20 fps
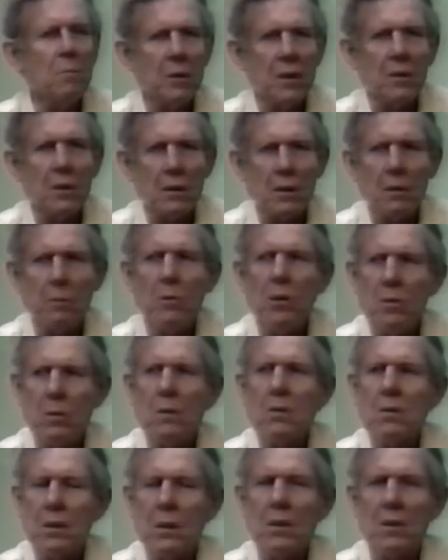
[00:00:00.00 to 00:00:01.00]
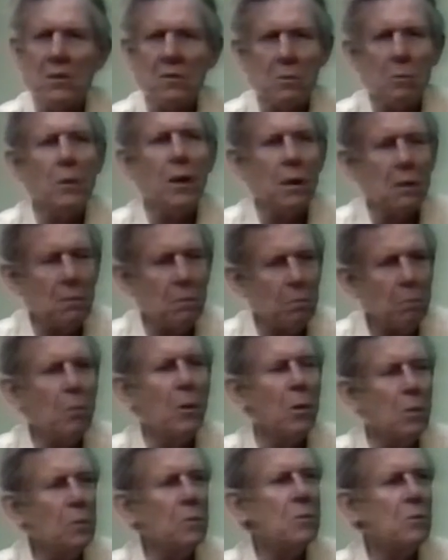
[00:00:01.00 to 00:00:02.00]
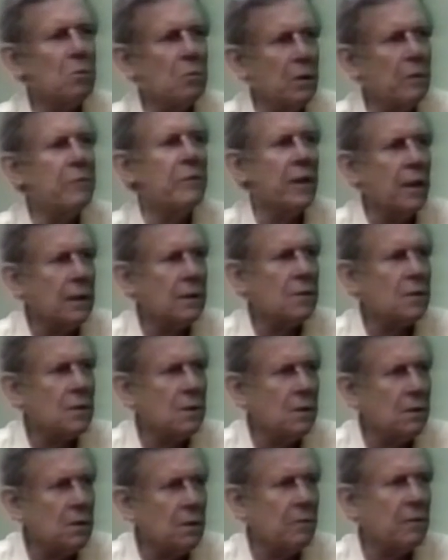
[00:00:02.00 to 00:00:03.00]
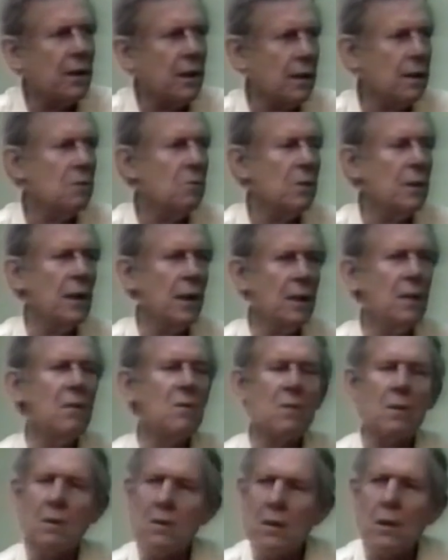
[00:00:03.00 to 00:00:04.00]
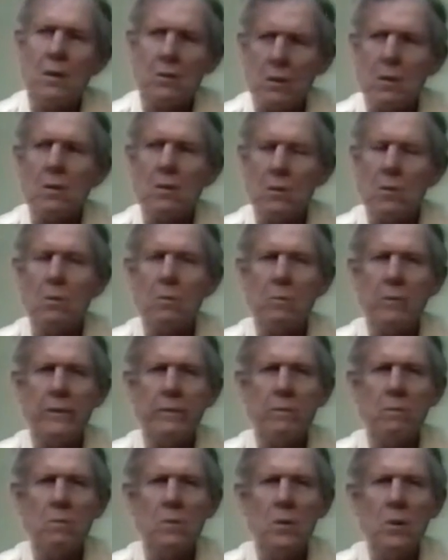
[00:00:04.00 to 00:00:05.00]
But the community is what most reflects the divine reality, not the human,